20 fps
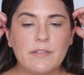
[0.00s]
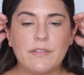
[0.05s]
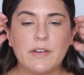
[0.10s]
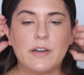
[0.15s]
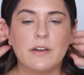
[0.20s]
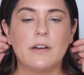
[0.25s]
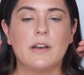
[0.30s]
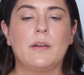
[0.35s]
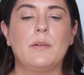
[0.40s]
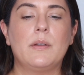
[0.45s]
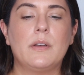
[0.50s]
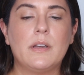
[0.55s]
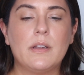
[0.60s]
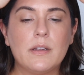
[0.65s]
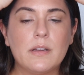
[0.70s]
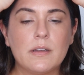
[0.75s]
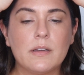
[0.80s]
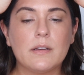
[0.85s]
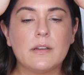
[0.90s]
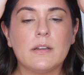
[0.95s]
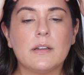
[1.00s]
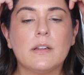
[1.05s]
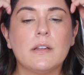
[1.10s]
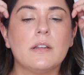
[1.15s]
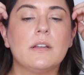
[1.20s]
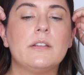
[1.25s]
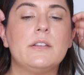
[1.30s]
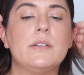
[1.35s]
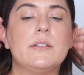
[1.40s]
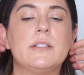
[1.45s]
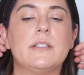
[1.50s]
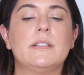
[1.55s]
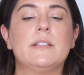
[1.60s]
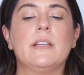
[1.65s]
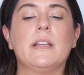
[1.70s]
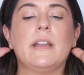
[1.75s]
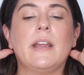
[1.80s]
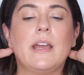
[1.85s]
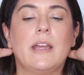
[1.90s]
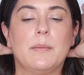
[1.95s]
figured I would use it
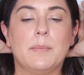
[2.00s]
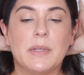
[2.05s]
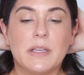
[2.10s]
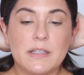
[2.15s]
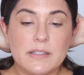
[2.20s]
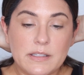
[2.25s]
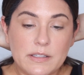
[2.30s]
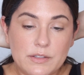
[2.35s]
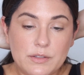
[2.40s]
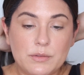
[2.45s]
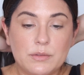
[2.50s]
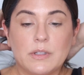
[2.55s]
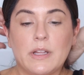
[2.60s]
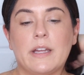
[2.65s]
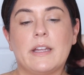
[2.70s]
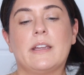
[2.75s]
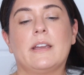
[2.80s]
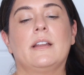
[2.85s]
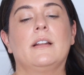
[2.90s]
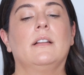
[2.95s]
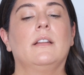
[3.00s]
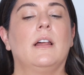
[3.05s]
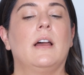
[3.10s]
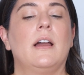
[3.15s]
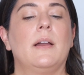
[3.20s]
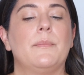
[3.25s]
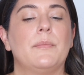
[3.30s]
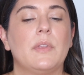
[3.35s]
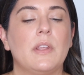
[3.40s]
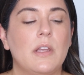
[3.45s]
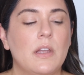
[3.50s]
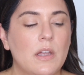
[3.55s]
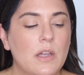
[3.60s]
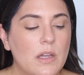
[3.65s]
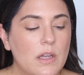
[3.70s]
today because I do like it a lot.